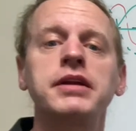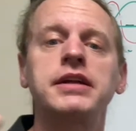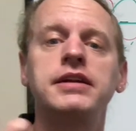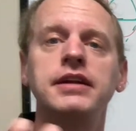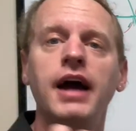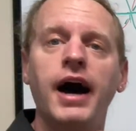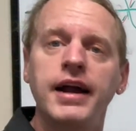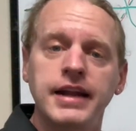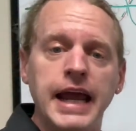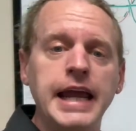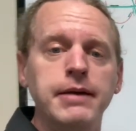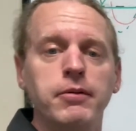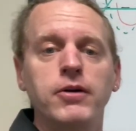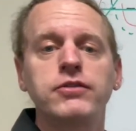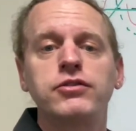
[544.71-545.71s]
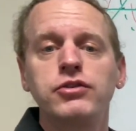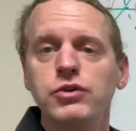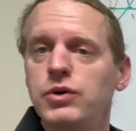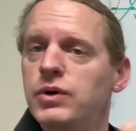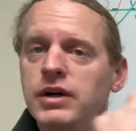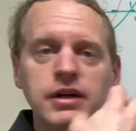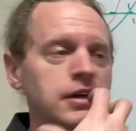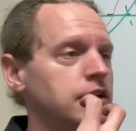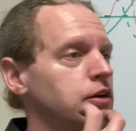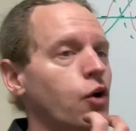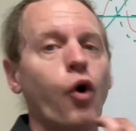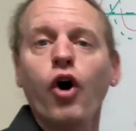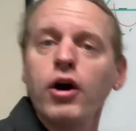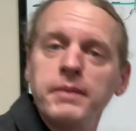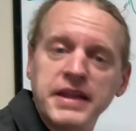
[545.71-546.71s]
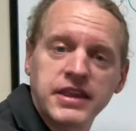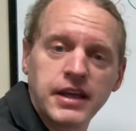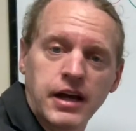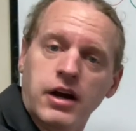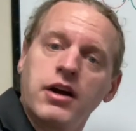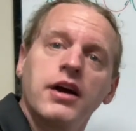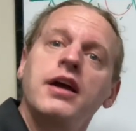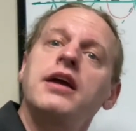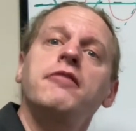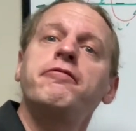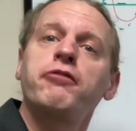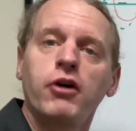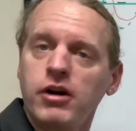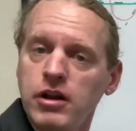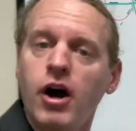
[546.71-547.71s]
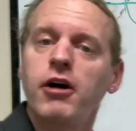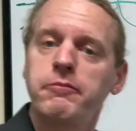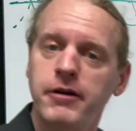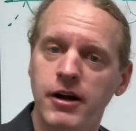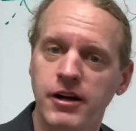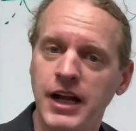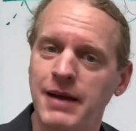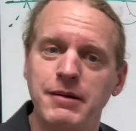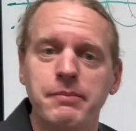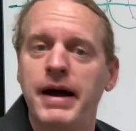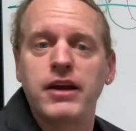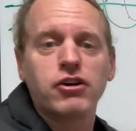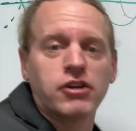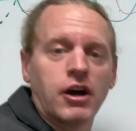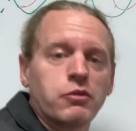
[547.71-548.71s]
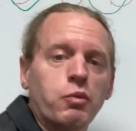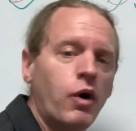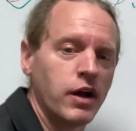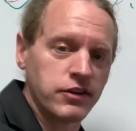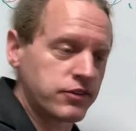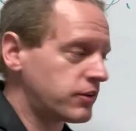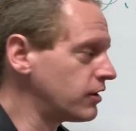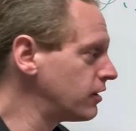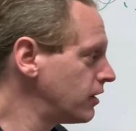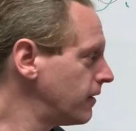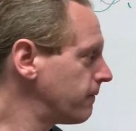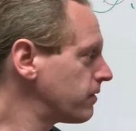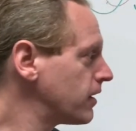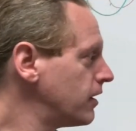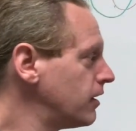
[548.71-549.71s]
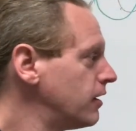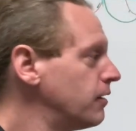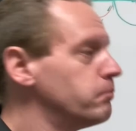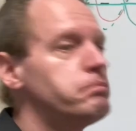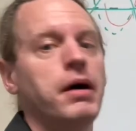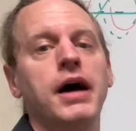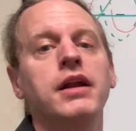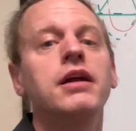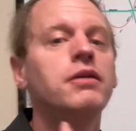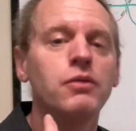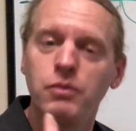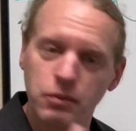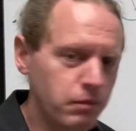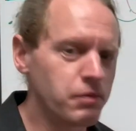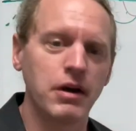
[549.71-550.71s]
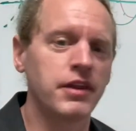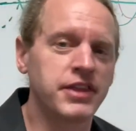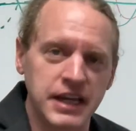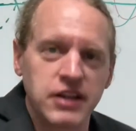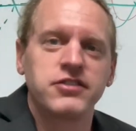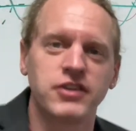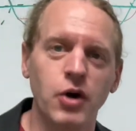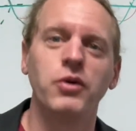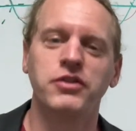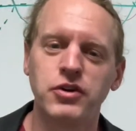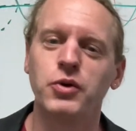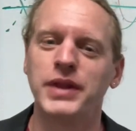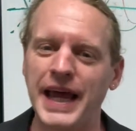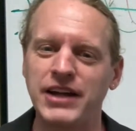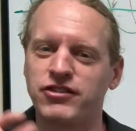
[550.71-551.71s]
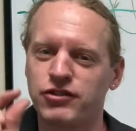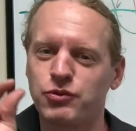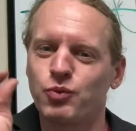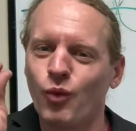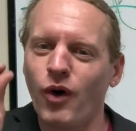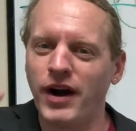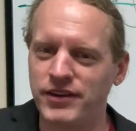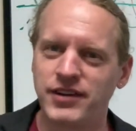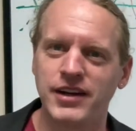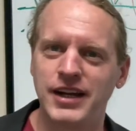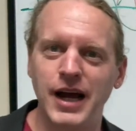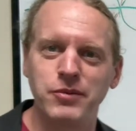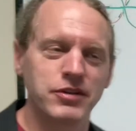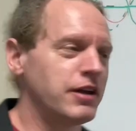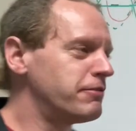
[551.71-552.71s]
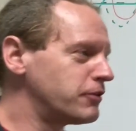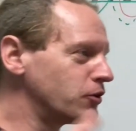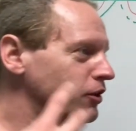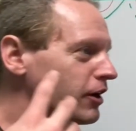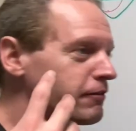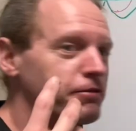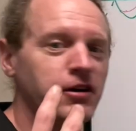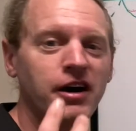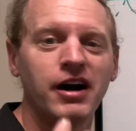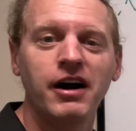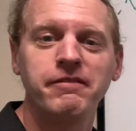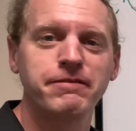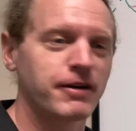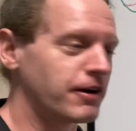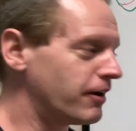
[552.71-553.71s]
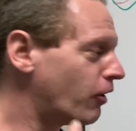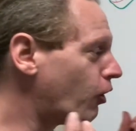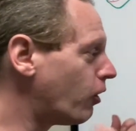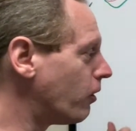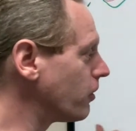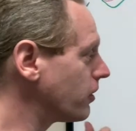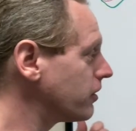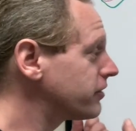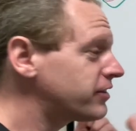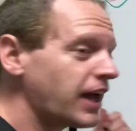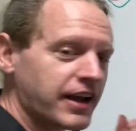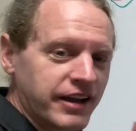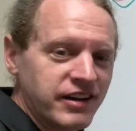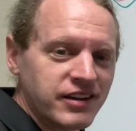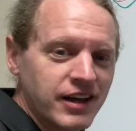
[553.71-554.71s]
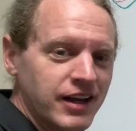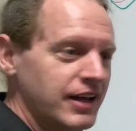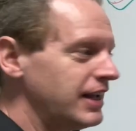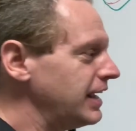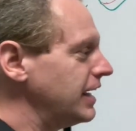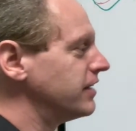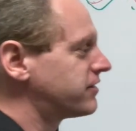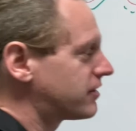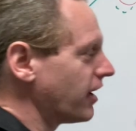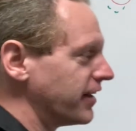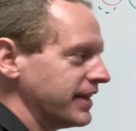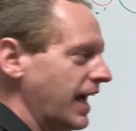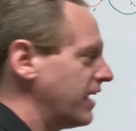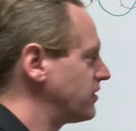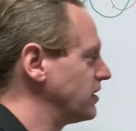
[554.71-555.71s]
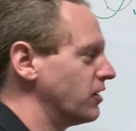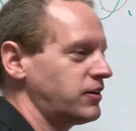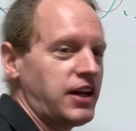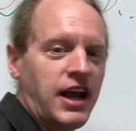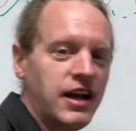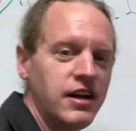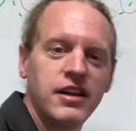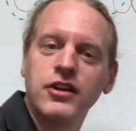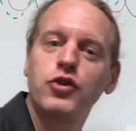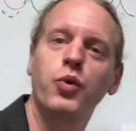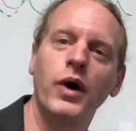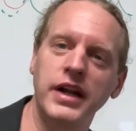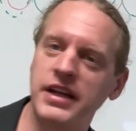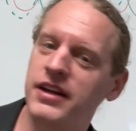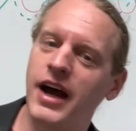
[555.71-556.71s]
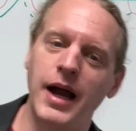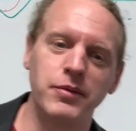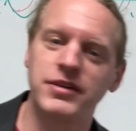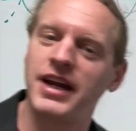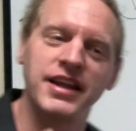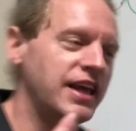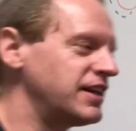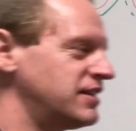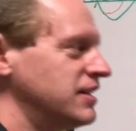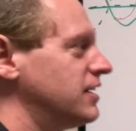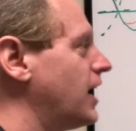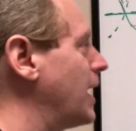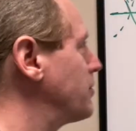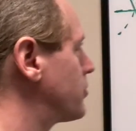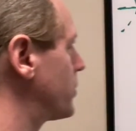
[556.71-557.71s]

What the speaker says: not able to orbit there for a long period of time. It might go around once, but things don't do that just once. On times, if you look for a whole second, it's done that 10 to the 20 times, 10 to 18 times or